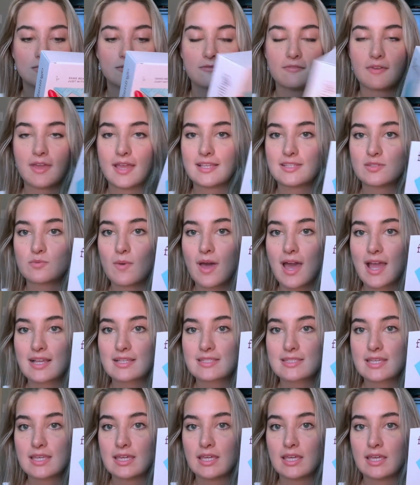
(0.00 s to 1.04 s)
face wax
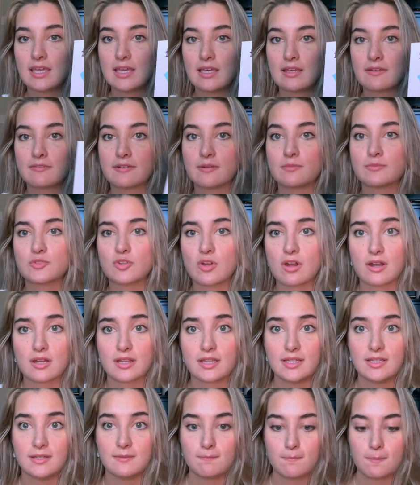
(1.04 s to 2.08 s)
kit from
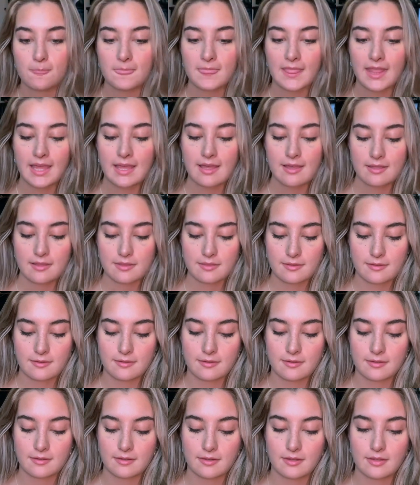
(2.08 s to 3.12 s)
Target,
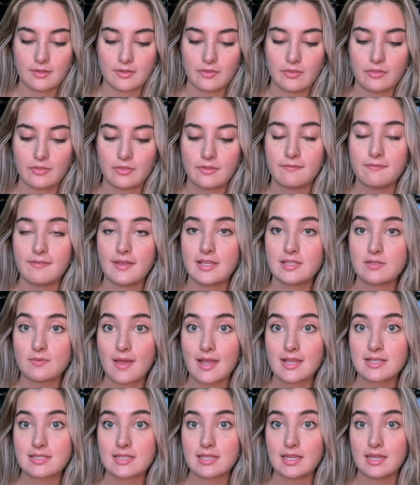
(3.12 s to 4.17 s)
the face
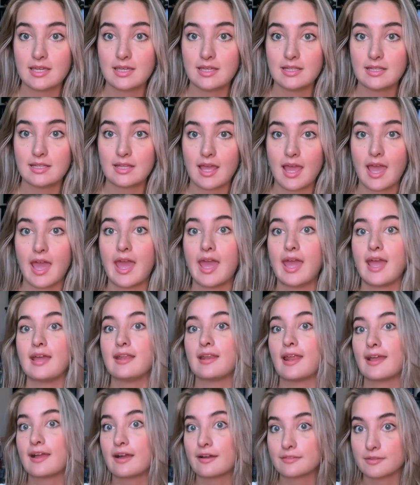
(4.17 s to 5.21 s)
wax kit, and
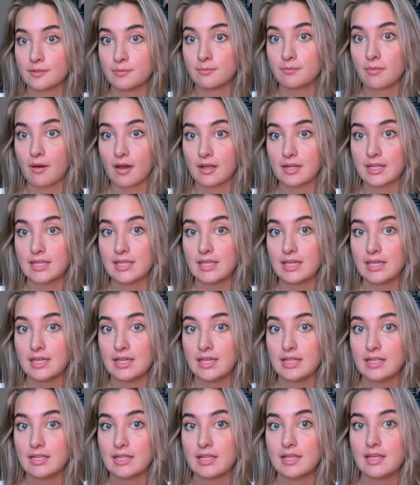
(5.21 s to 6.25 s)
I got the body
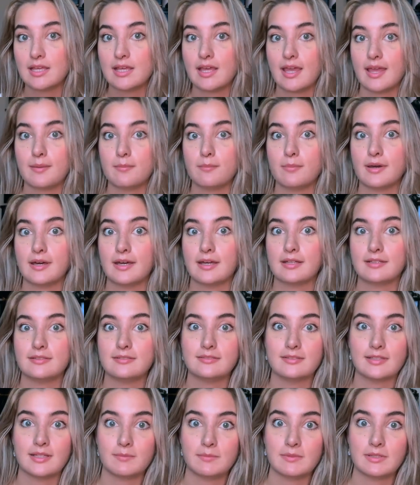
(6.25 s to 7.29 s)
kit. But
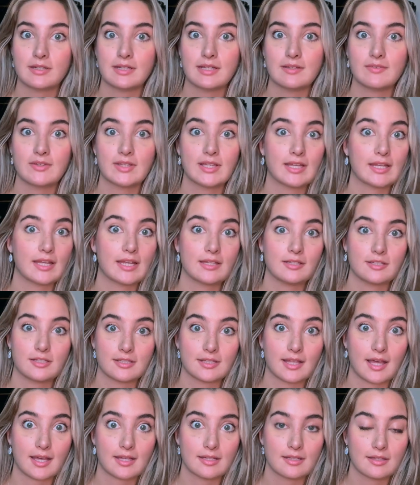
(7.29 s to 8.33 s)
let me not even get into
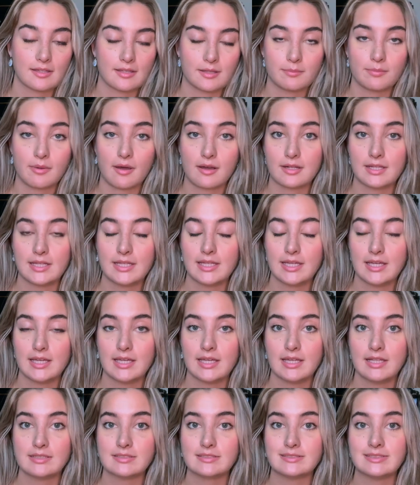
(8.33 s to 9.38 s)
that. The body
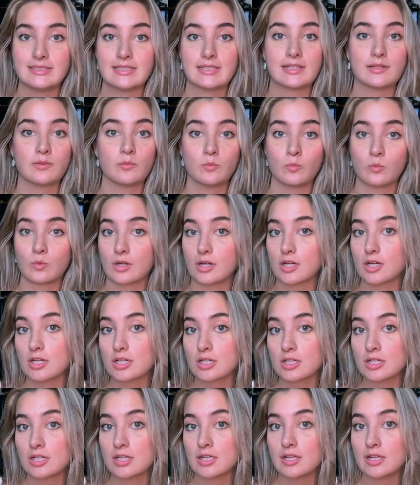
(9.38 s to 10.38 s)
kit didn't work.